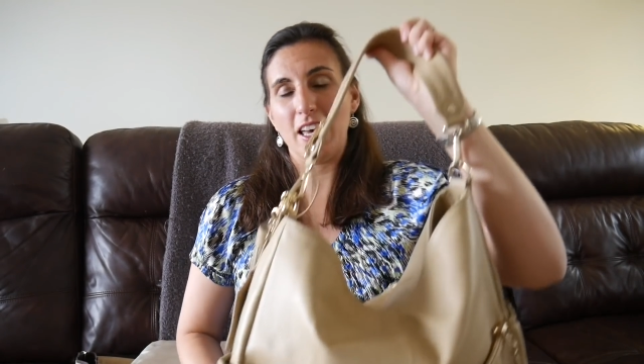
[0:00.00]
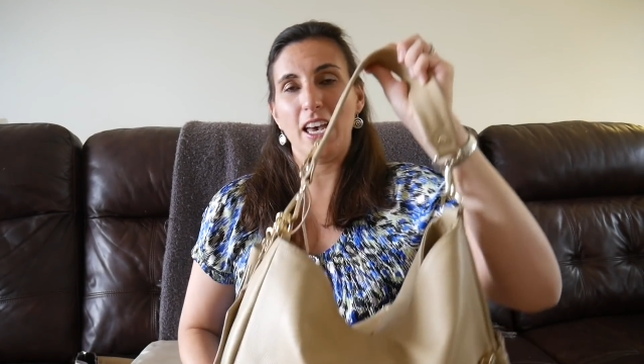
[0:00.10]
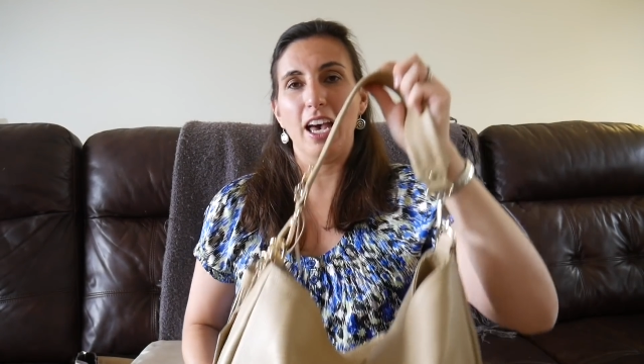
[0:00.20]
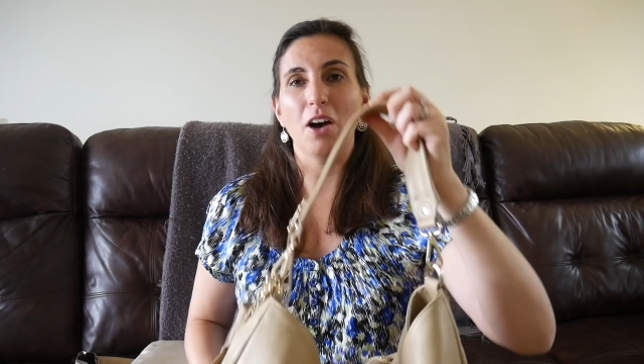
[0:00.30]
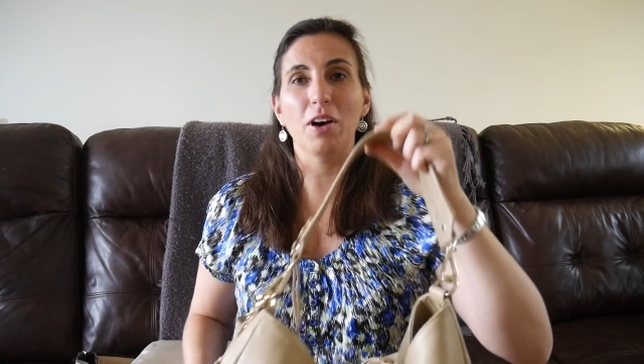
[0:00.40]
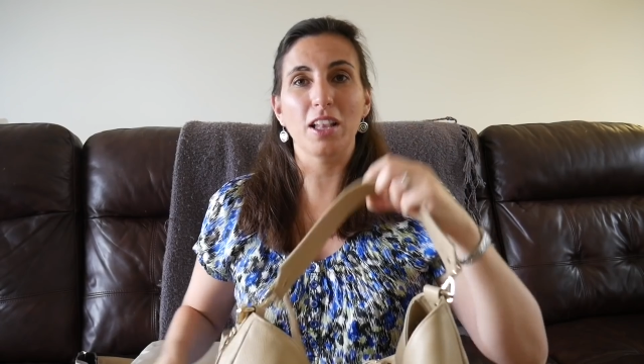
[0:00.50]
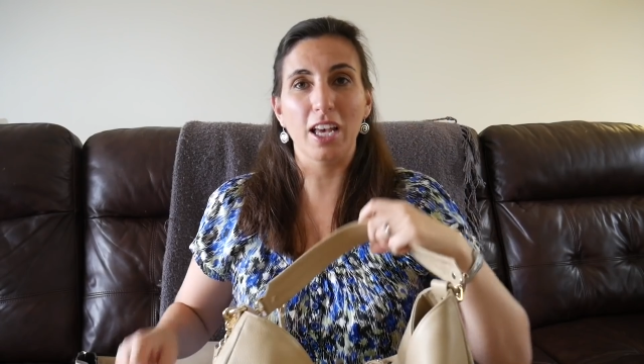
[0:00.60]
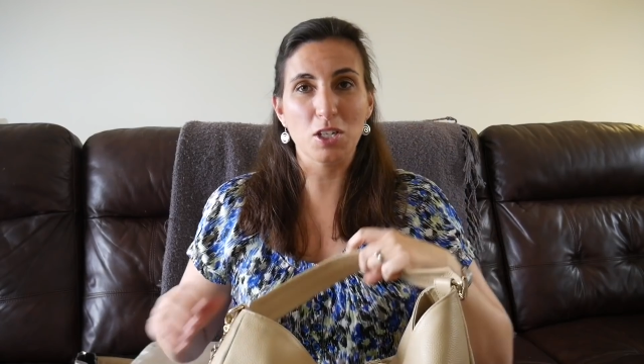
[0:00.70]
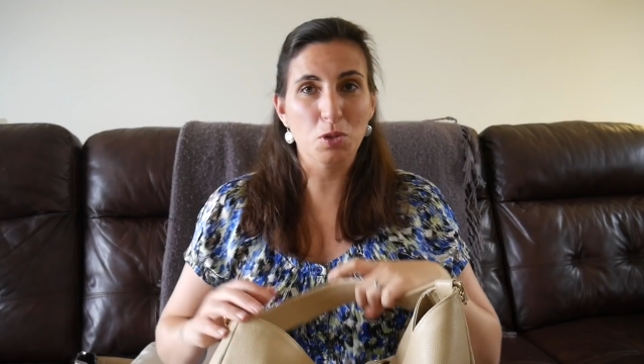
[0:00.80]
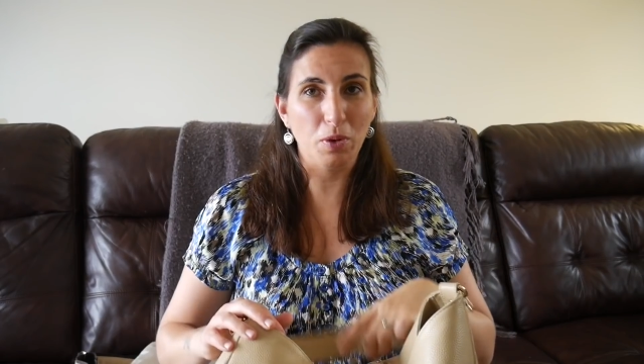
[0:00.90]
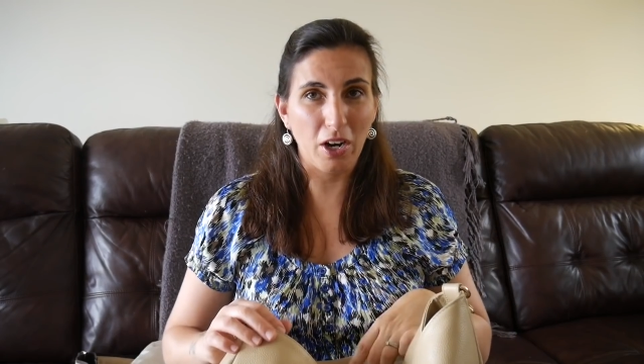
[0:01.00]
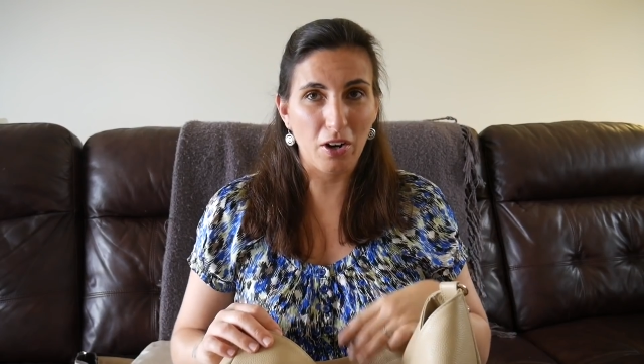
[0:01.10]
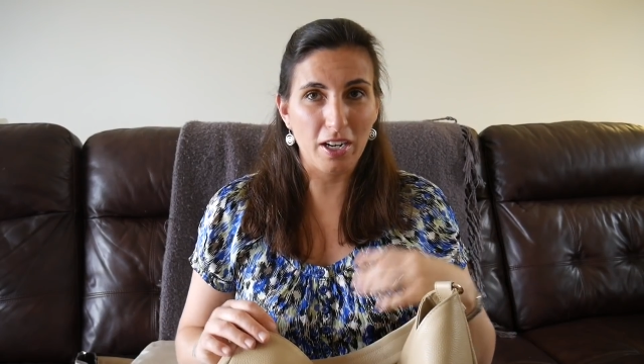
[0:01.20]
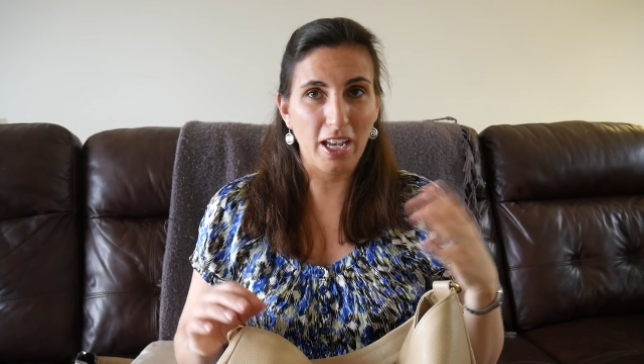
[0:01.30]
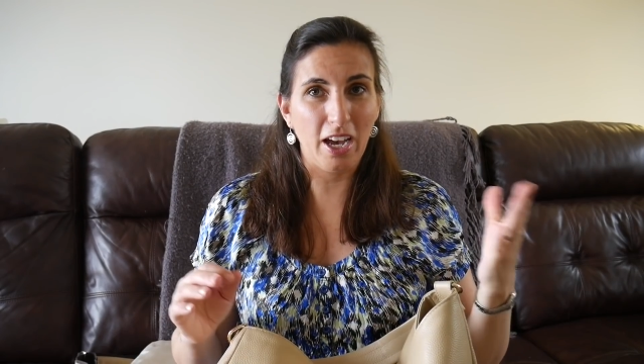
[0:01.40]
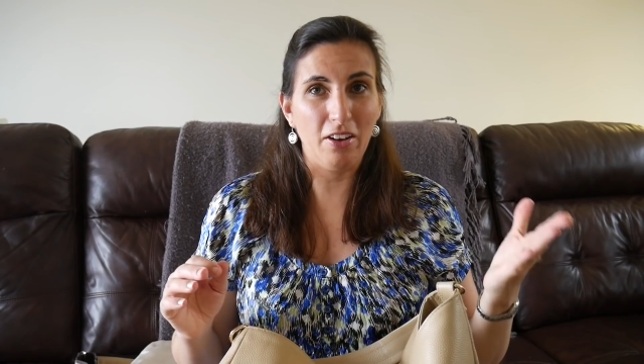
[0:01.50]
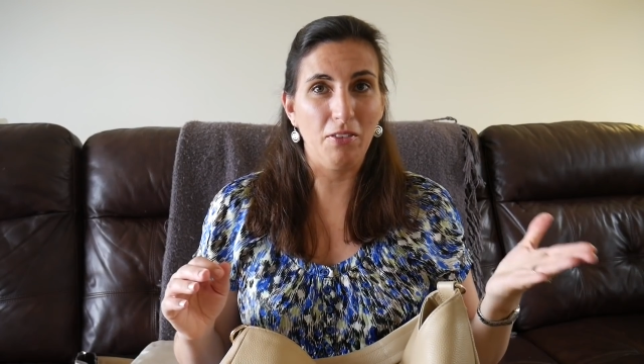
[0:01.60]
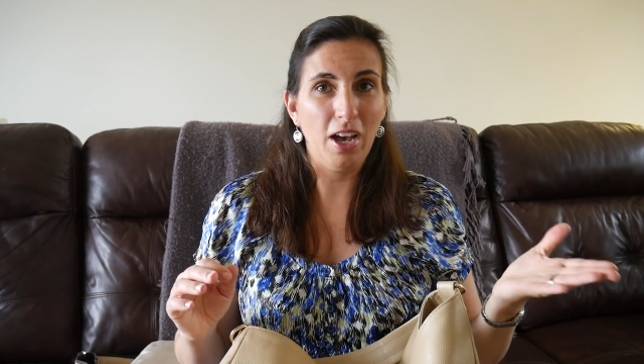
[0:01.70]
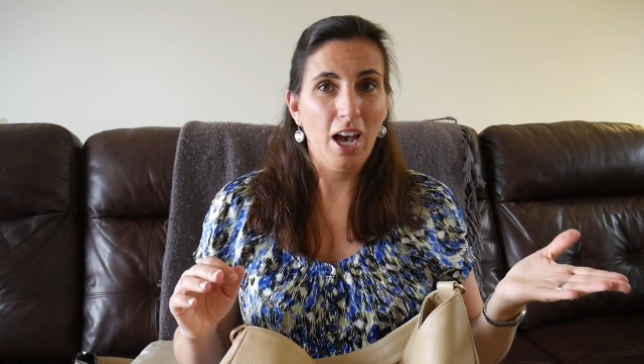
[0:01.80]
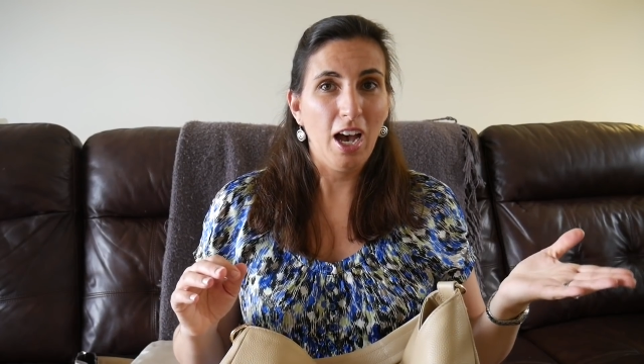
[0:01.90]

how I like to wear it, how